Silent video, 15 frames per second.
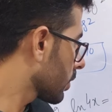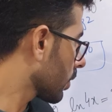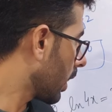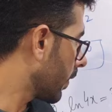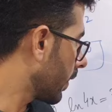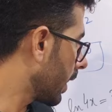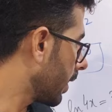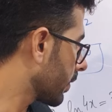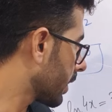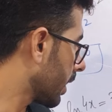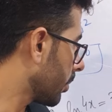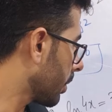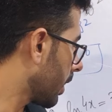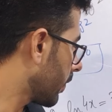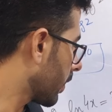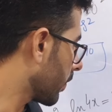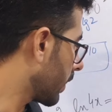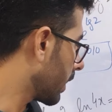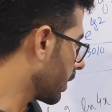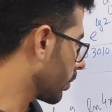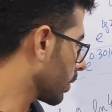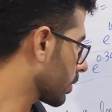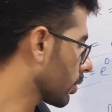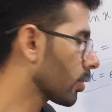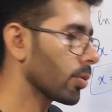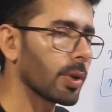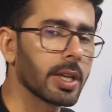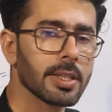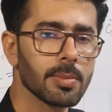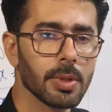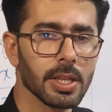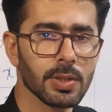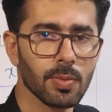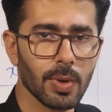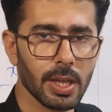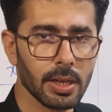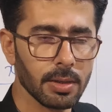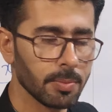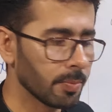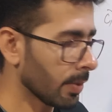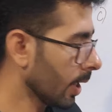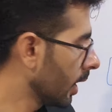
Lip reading: So I will have 10 power 1 equals to 2x plus 1.